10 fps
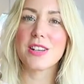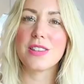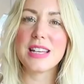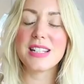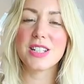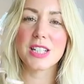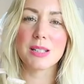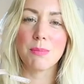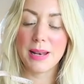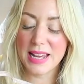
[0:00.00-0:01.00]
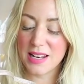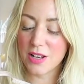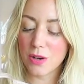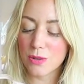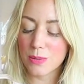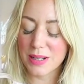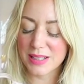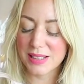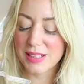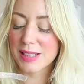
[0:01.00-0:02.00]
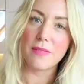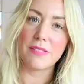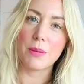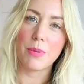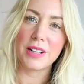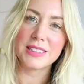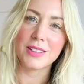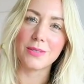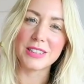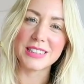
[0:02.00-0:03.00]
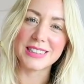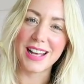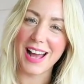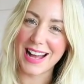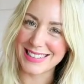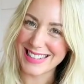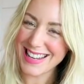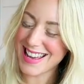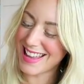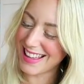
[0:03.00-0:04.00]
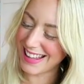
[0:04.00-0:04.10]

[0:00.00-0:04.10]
So these are just some plain gold ones. Oh, I've left the price on, which is handy.